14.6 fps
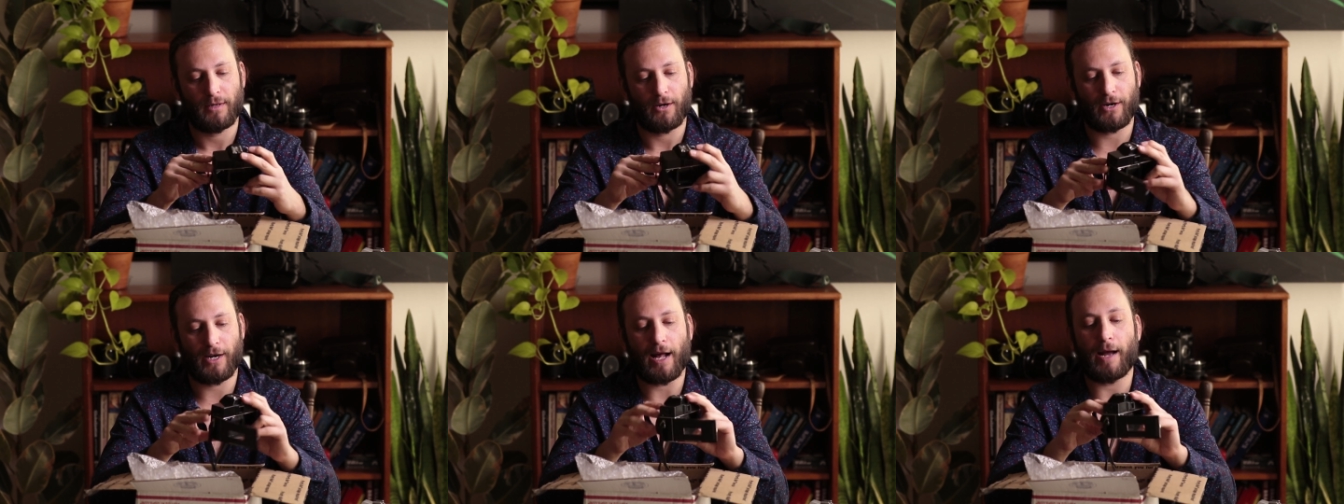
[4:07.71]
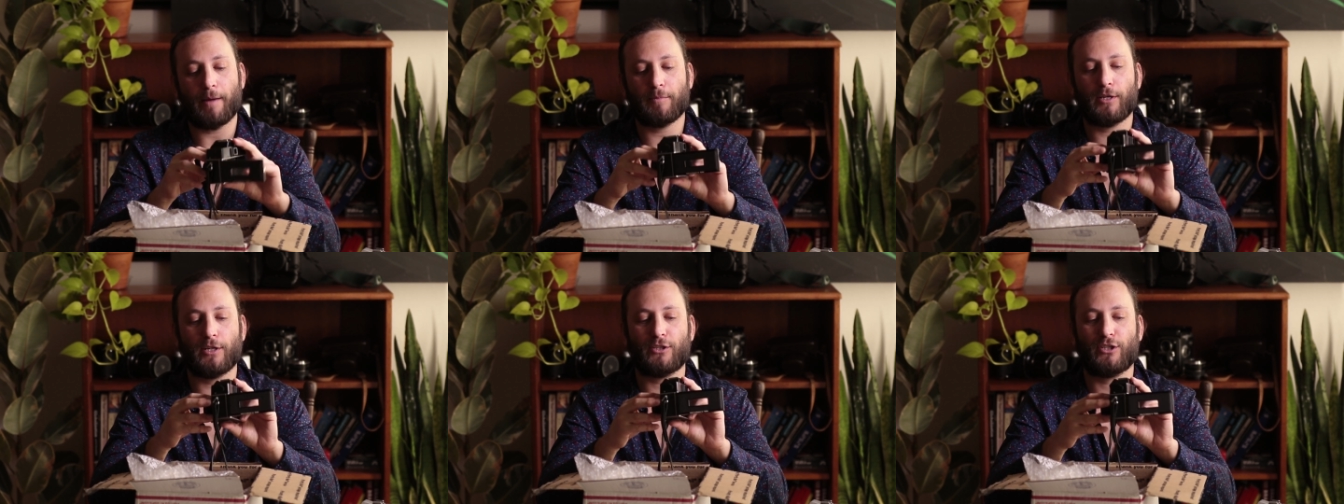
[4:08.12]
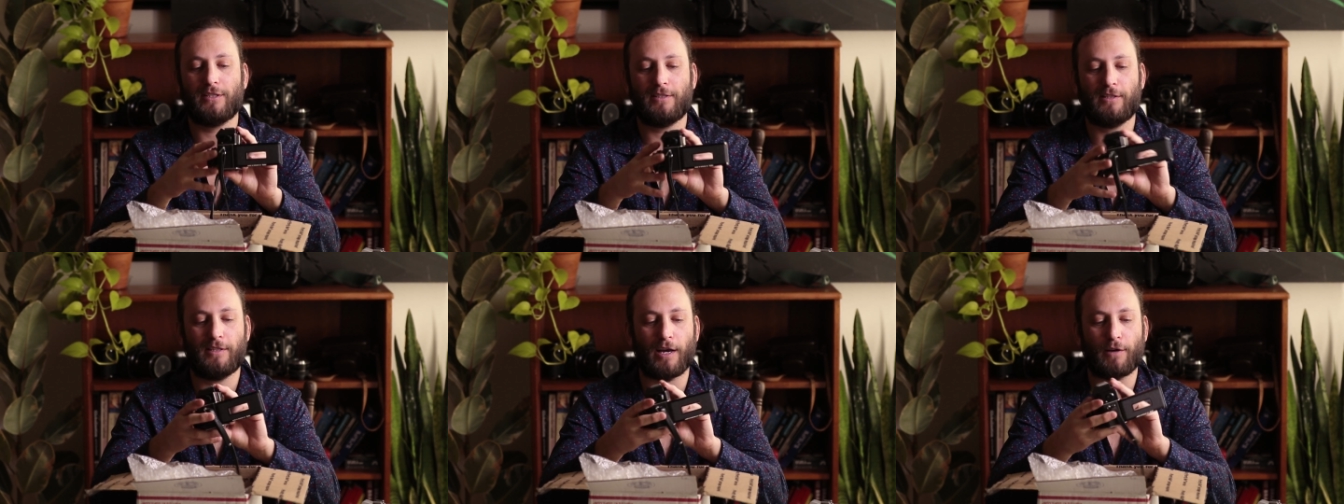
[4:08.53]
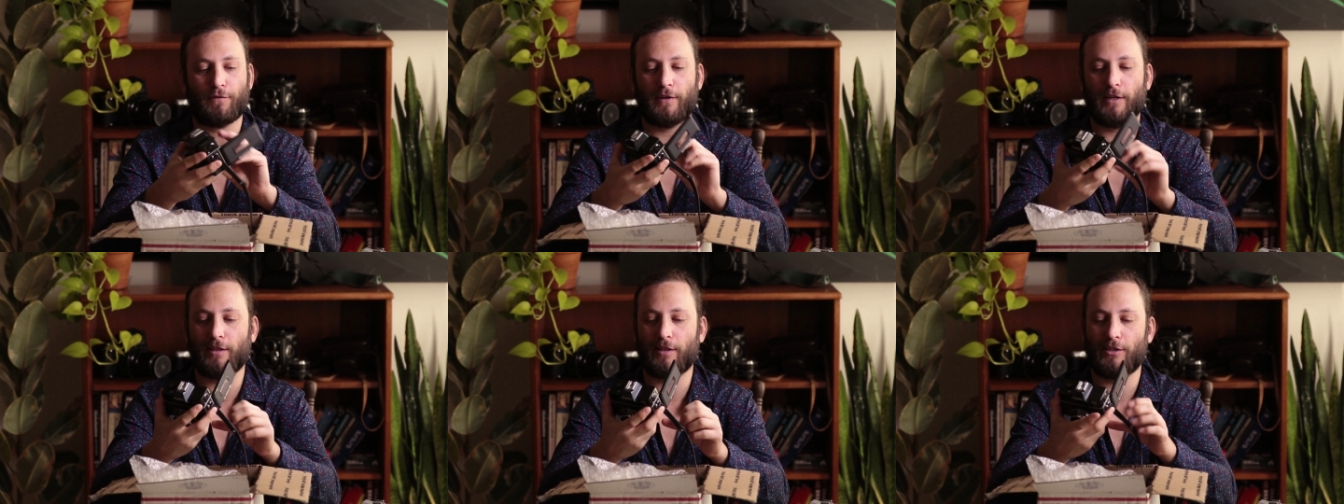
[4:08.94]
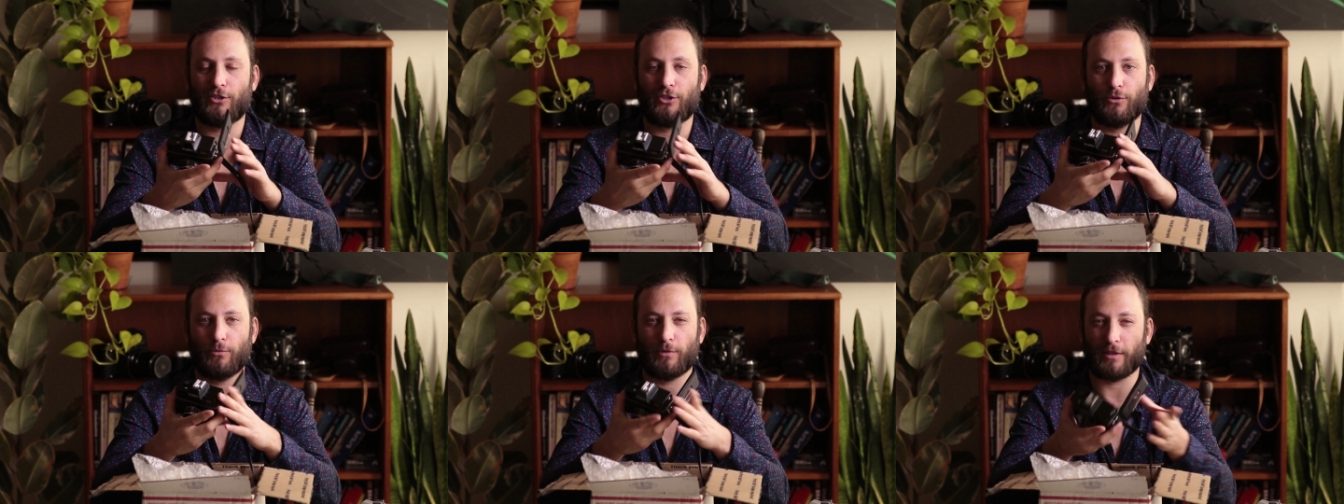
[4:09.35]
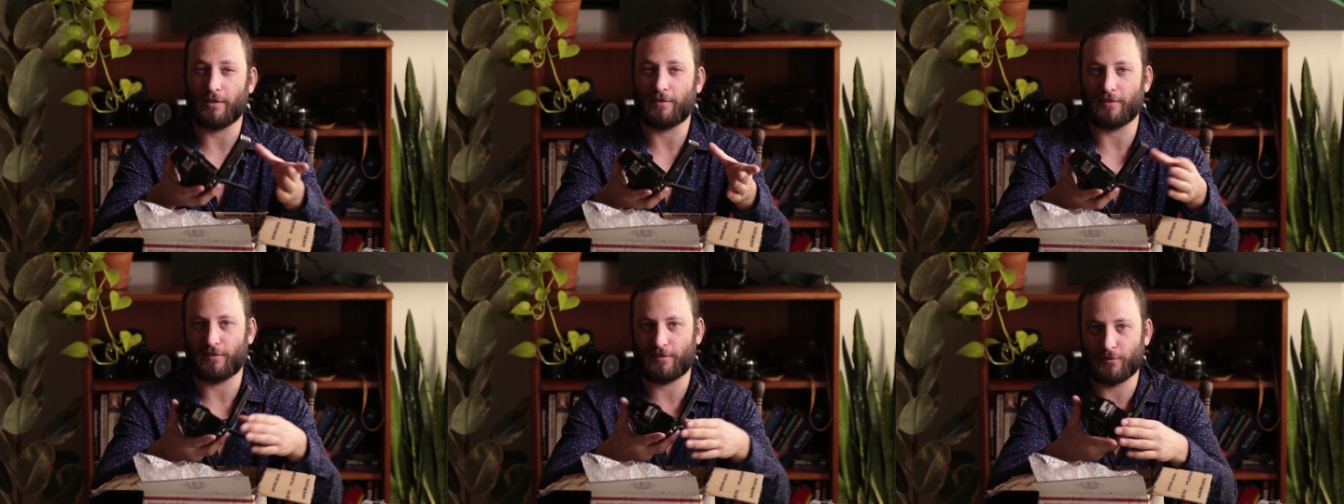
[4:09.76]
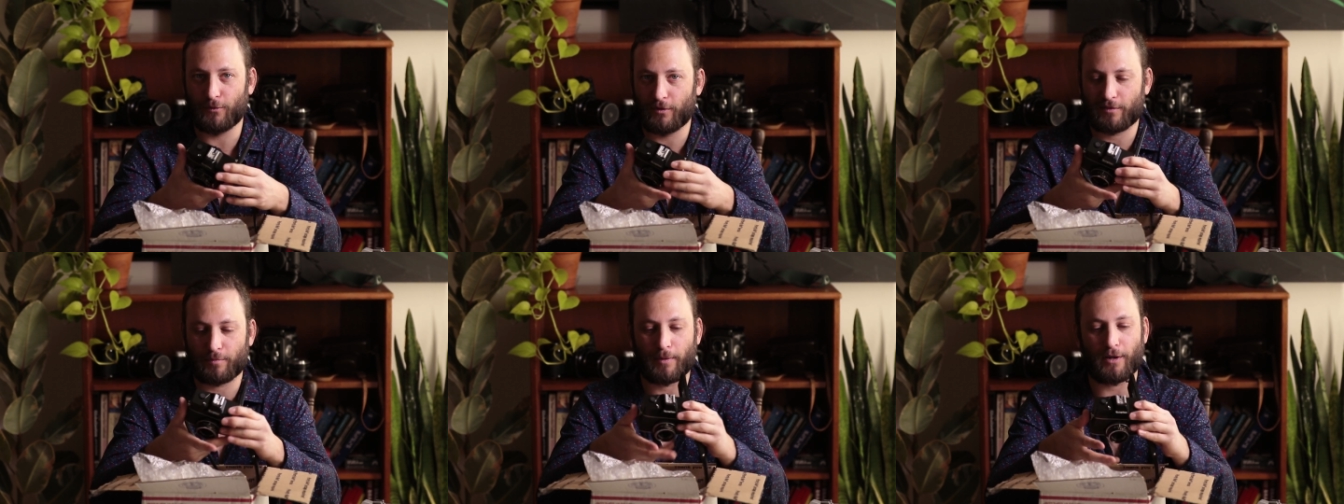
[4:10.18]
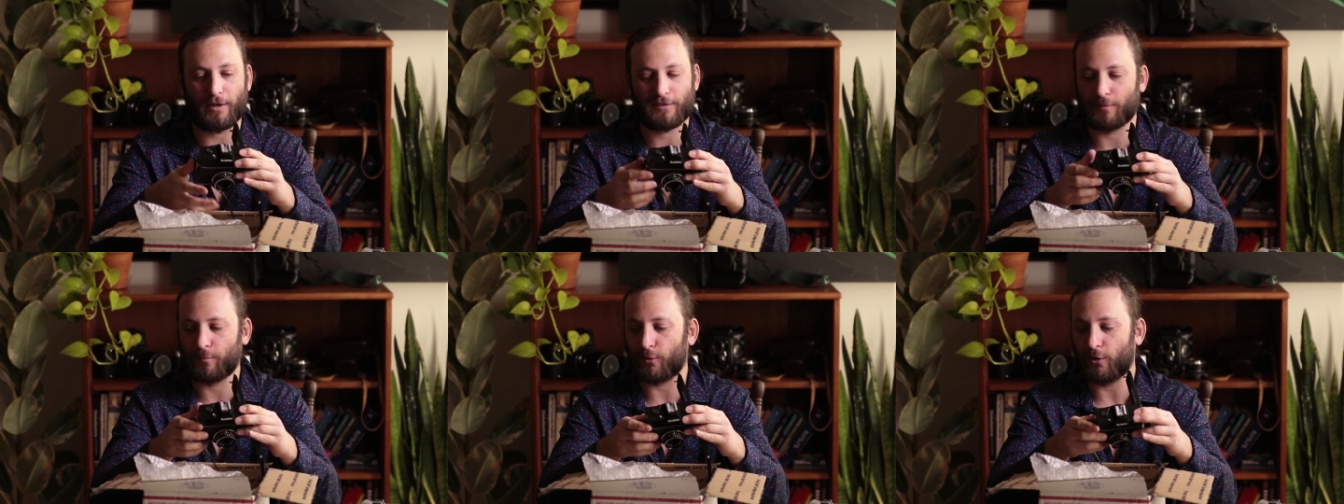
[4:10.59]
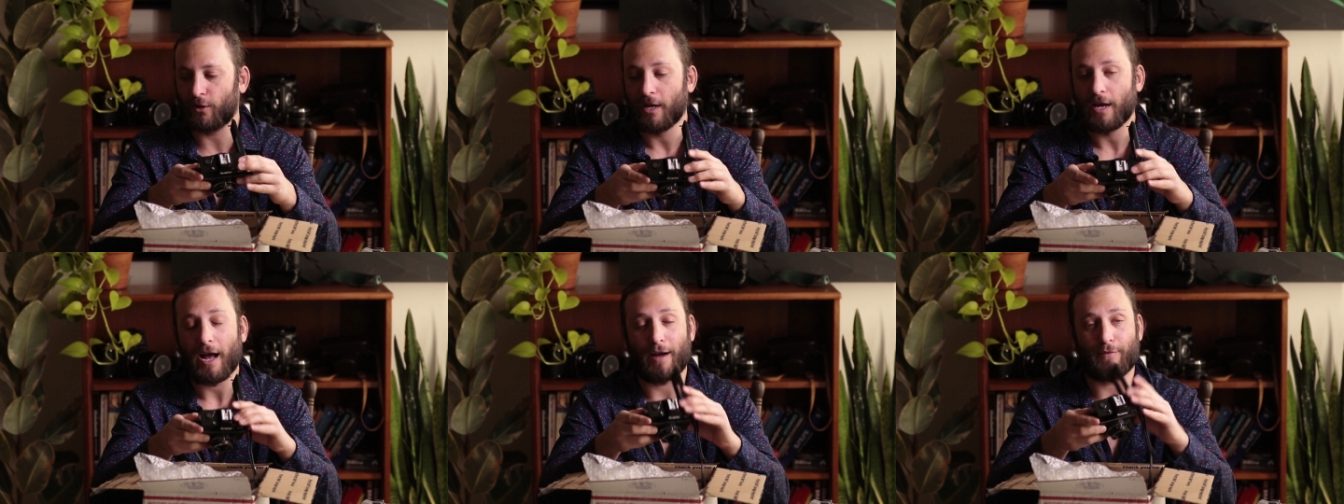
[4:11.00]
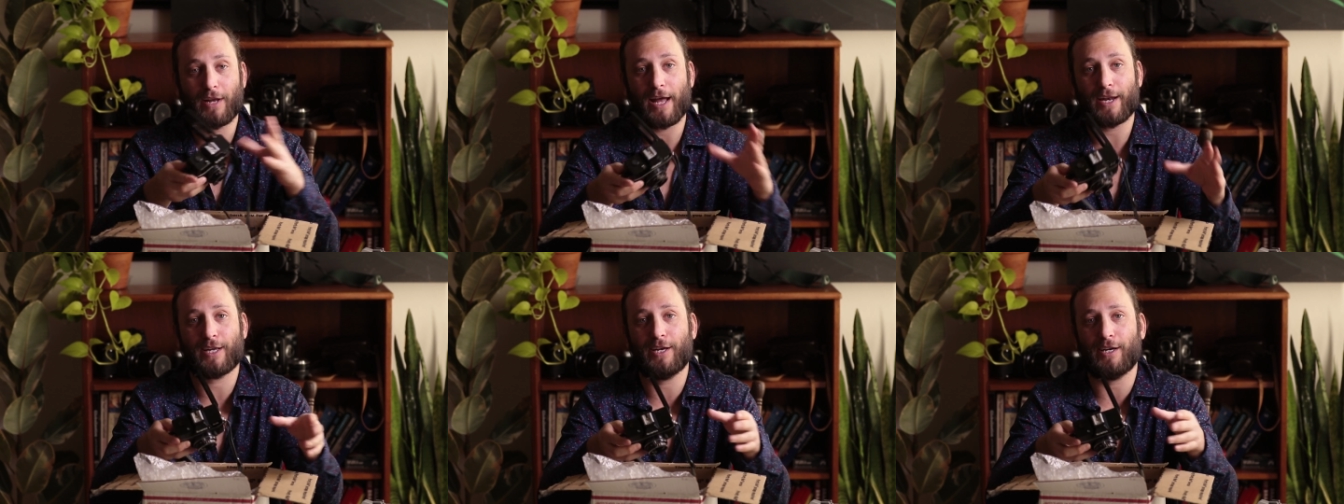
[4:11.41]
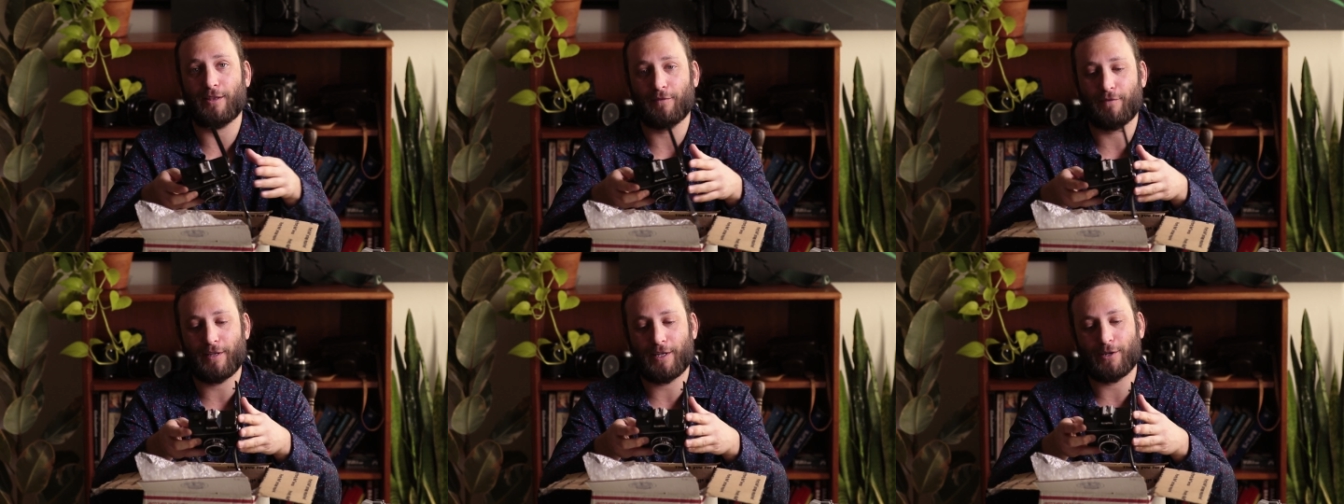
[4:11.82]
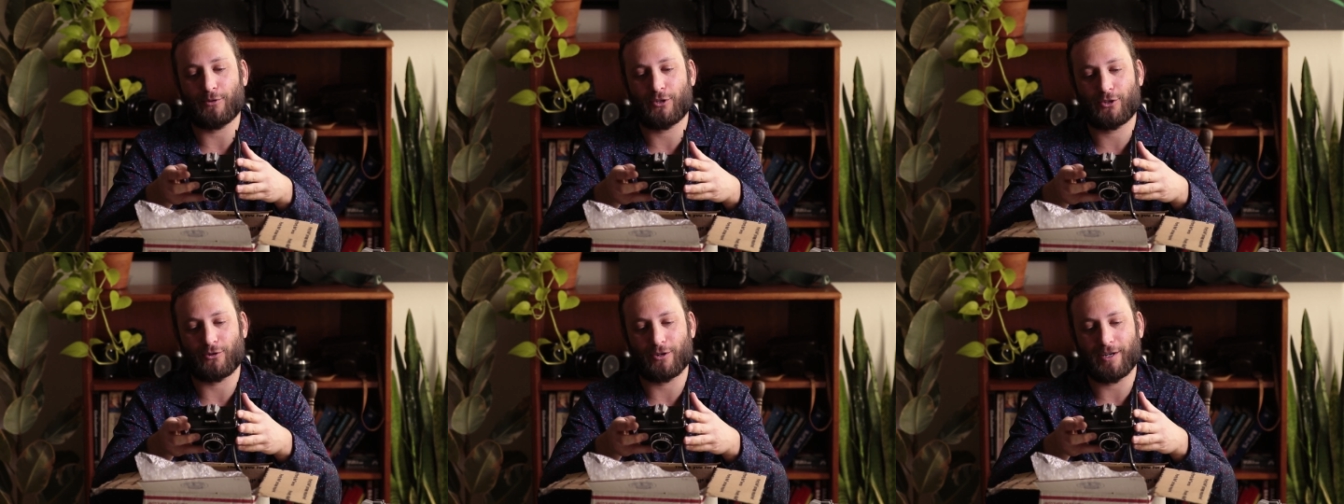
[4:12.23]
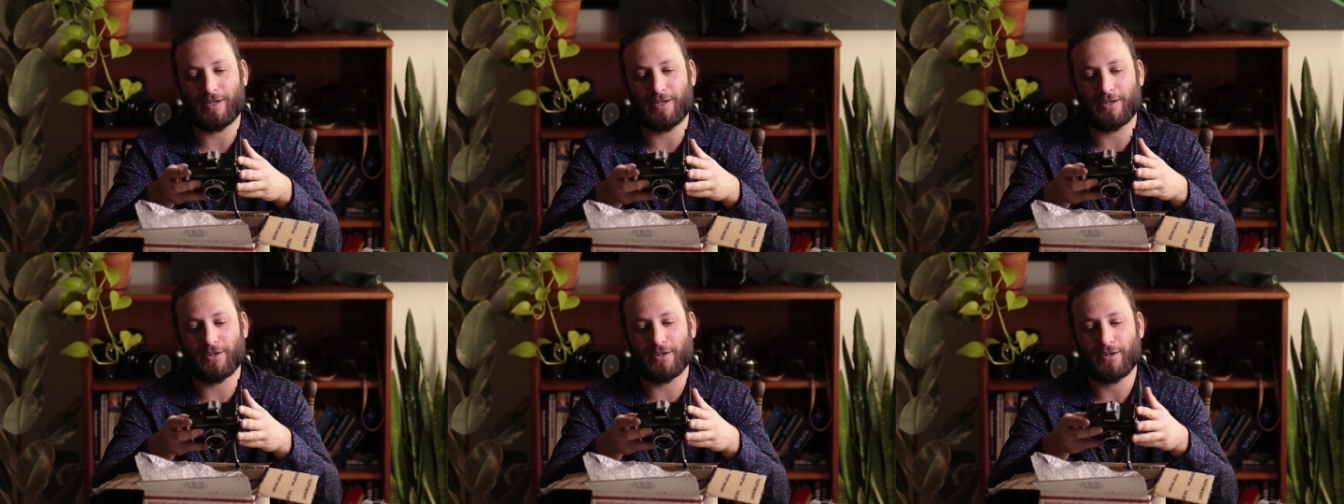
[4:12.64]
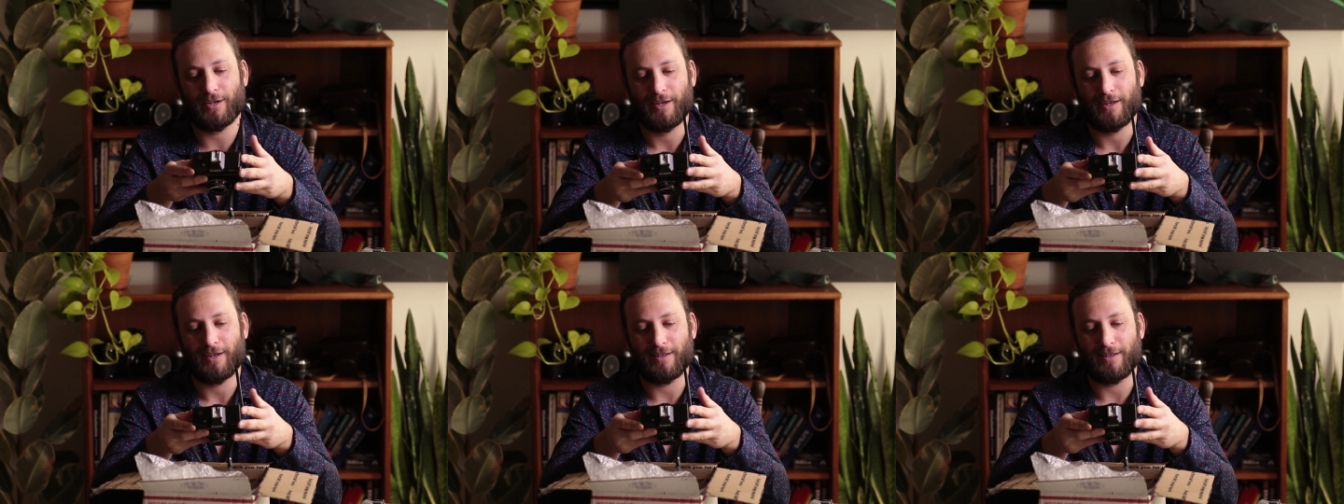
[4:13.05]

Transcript: All right, I'm gonna definitely shoot with this as soon as possible. I've got to cut the video short here.